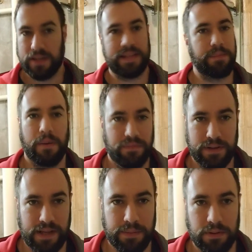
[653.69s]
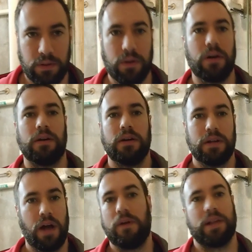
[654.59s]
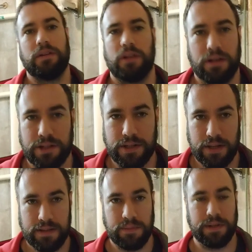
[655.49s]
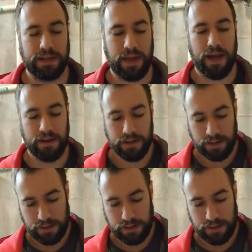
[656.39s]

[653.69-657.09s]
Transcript: step up, for example, or a regular lunge, something like that.